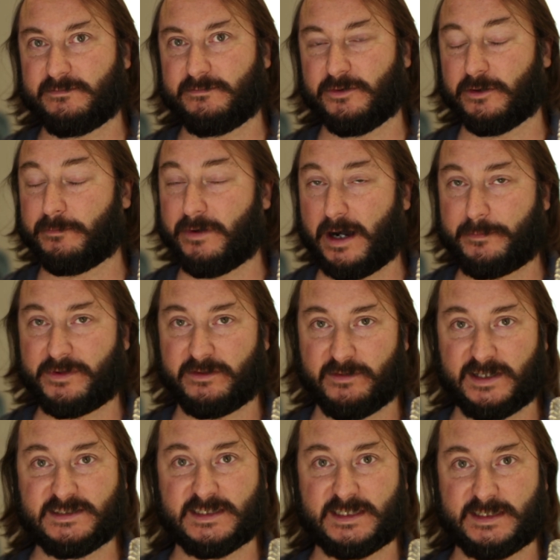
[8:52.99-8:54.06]
or
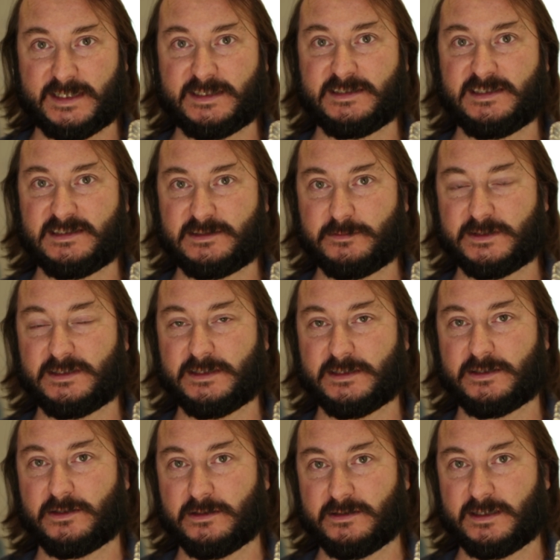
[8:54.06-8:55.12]
popularizing it at least with the
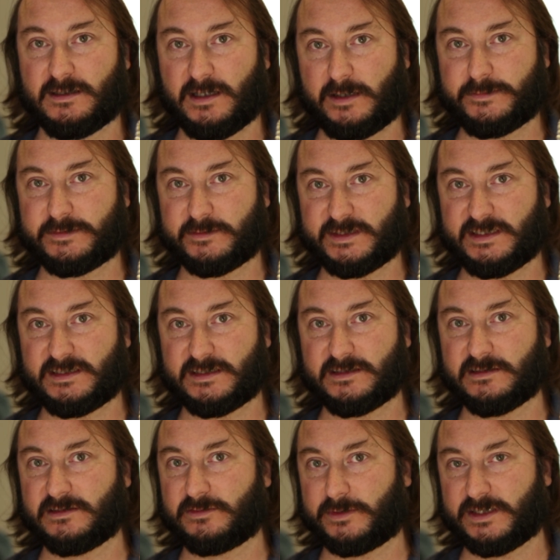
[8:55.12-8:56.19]
early Llama releases
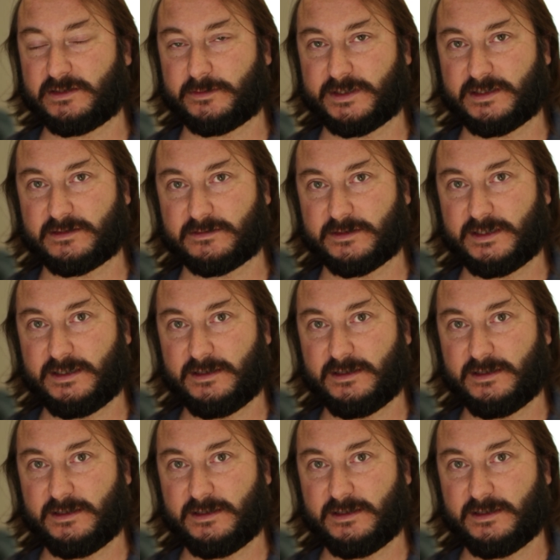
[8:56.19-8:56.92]
in 2023.